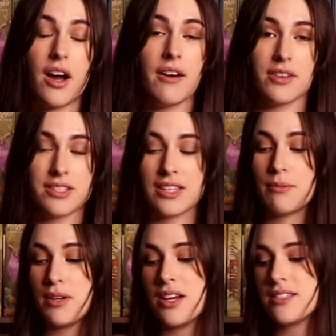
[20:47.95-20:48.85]
obviously,
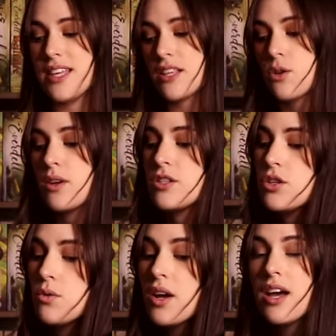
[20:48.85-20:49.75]
because that's going
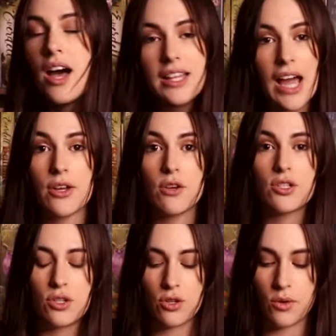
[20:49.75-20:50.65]
to allow you
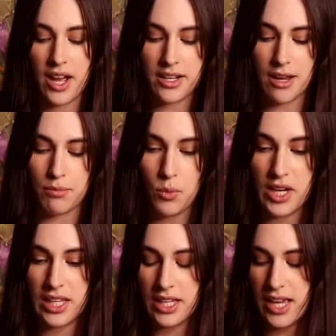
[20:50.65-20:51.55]
to end up
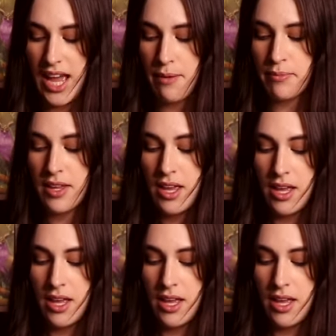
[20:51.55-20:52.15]
winning the game.